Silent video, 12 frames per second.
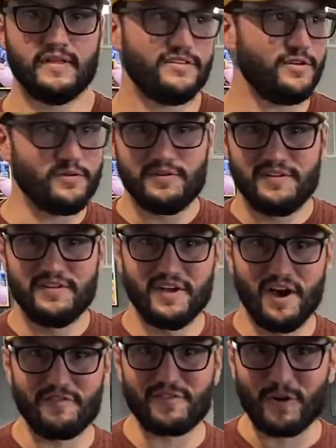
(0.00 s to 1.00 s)
Dude,
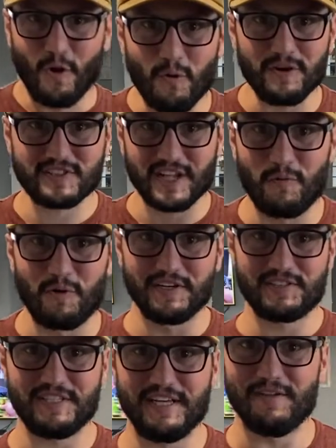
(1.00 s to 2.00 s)
of course I want to
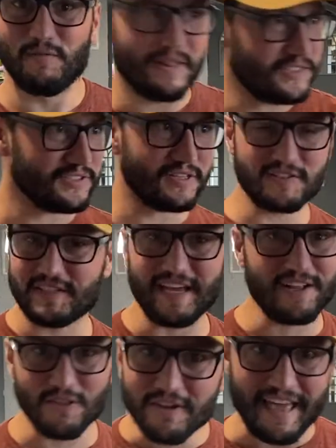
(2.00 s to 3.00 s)
see it. Let's let's take
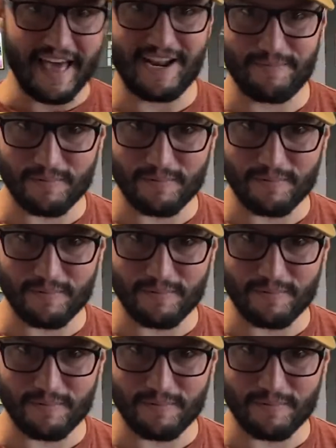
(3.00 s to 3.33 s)
a look at it,